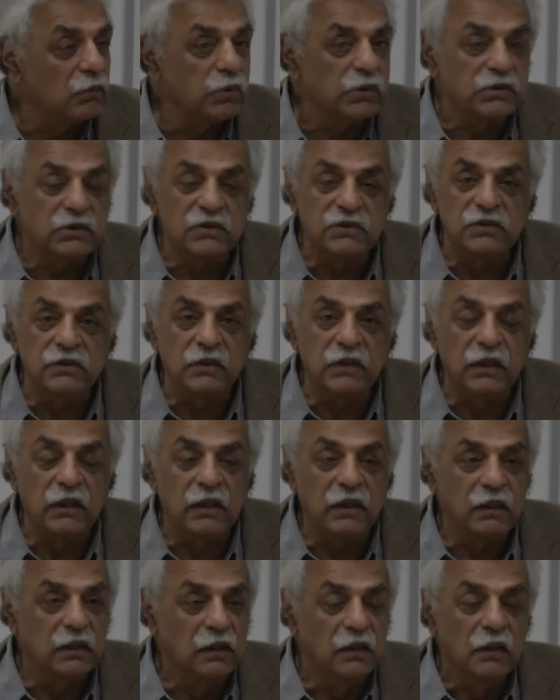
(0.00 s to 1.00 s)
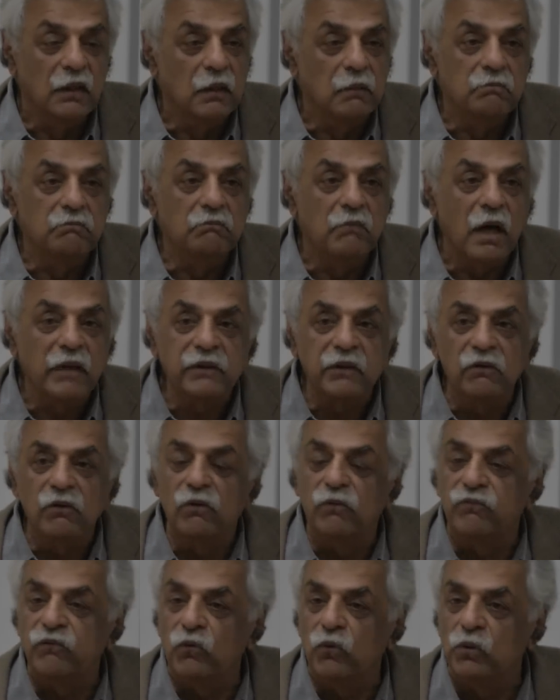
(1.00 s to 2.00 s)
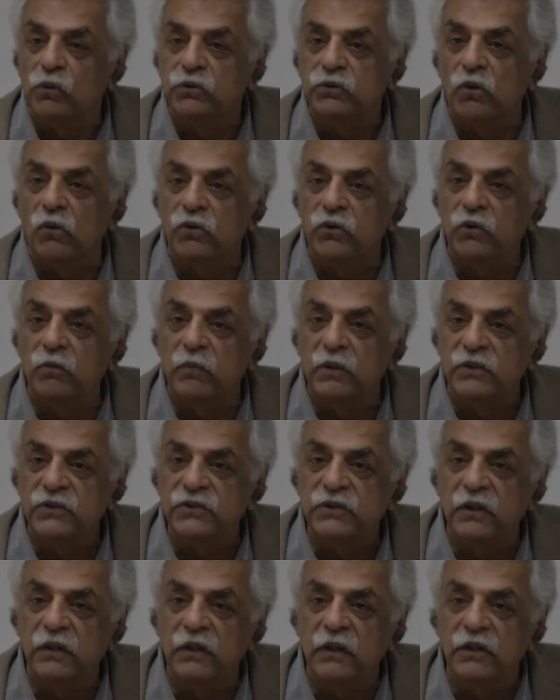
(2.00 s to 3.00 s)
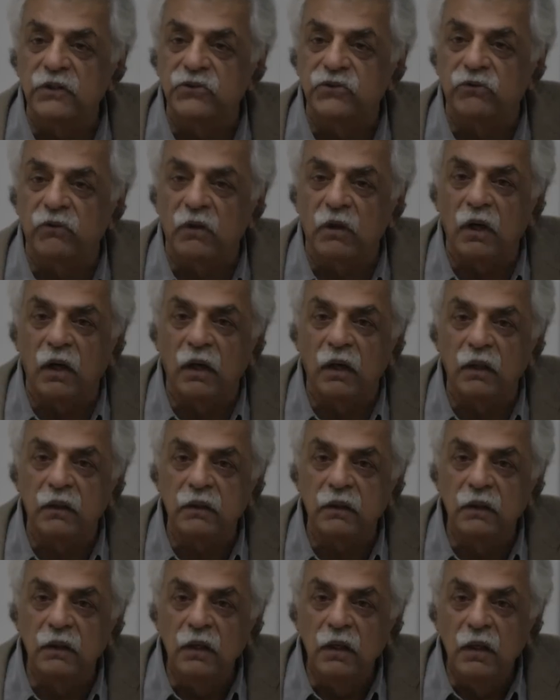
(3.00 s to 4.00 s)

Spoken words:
which is the mother of all documents in this regard,